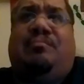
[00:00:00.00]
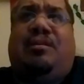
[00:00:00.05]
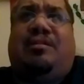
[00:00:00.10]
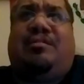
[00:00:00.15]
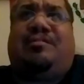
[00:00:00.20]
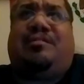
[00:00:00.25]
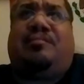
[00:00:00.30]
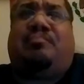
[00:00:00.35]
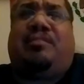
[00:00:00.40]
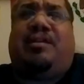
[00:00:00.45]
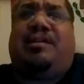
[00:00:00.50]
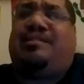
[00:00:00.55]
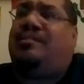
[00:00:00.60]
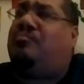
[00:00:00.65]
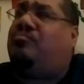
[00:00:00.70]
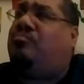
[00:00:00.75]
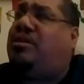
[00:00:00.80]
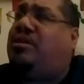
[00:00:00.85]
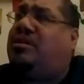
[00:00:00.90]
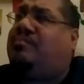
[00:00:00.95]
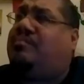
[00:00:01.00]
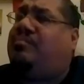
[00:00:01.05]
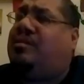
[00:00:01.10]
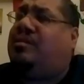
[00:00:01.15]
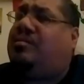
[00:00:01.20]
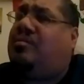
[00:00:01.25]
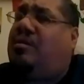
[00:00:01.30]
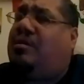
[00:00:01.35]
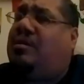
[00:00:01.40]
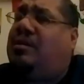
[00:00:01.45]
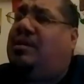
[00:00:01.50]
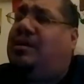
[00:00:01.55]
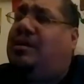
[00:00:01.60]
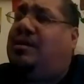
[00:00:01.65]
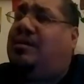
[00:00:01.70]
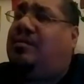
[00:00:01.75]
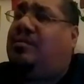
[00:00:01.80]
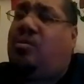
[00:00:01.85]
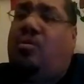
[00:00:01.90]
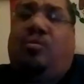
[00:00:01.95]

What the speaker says: and there's a place in Richmond called